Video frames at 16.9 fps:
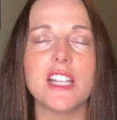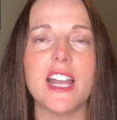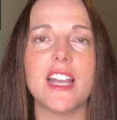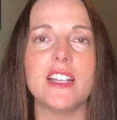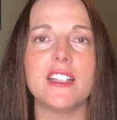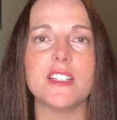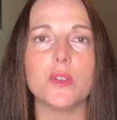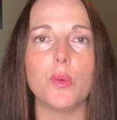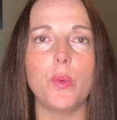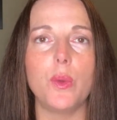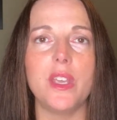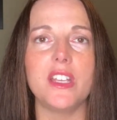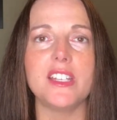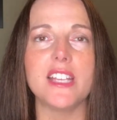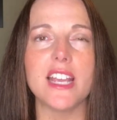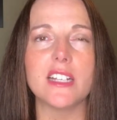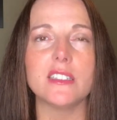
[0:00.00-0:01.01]
and we
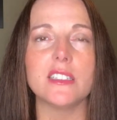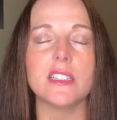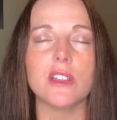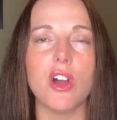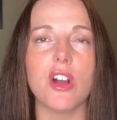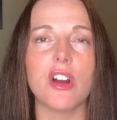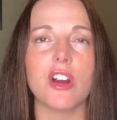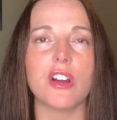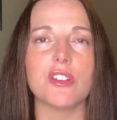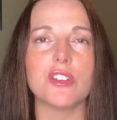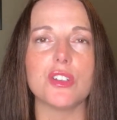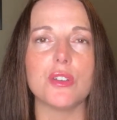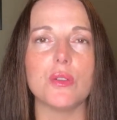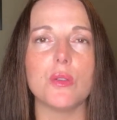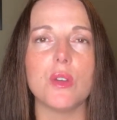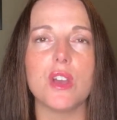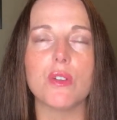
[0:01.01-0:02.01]
take a little longer
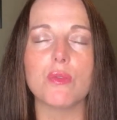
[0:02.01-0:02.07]
to